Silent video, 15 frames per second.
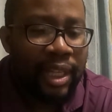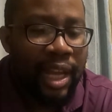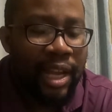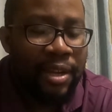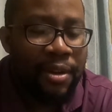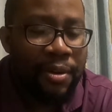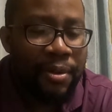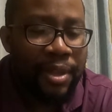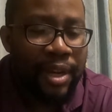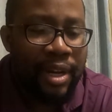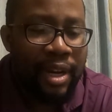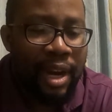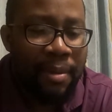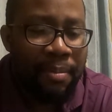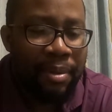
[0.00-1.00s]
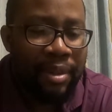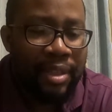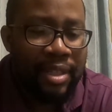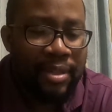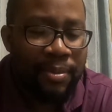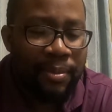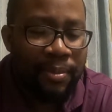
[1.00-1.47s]
I go there and I put
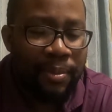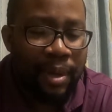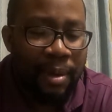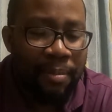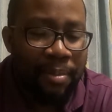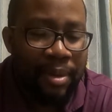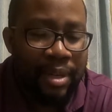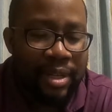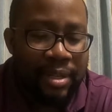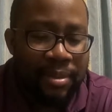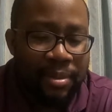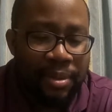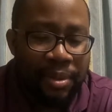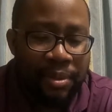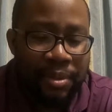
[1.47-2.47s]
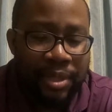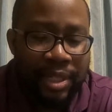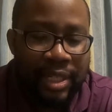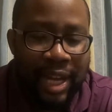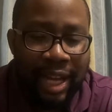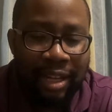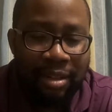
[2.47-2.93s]
this
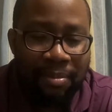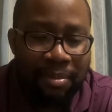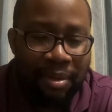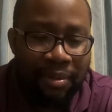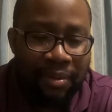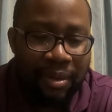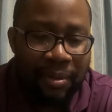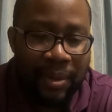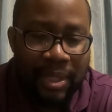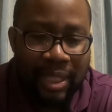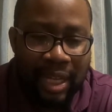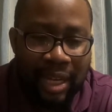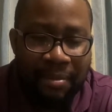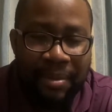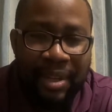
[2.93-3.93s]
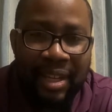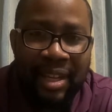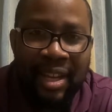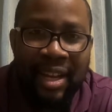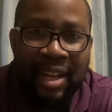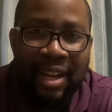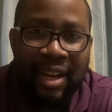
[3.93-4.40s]
huge dollop of a wasabi
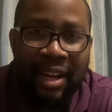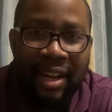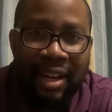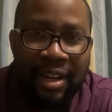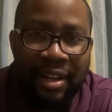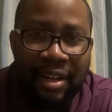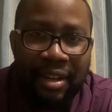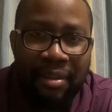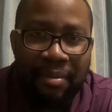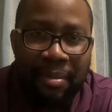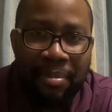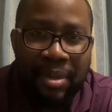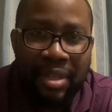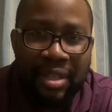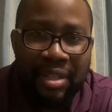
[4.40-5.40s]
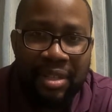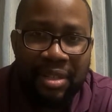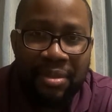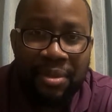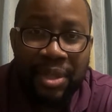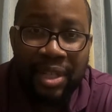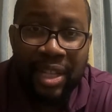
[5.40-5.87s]
on a piece of the
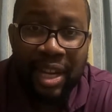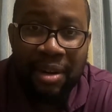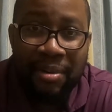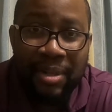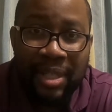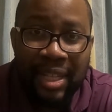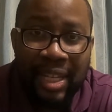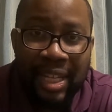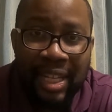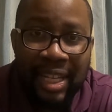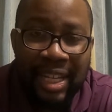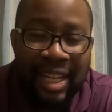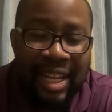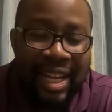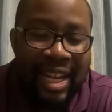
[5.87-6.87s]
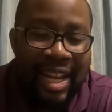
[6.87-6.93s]
sushi that I was eating.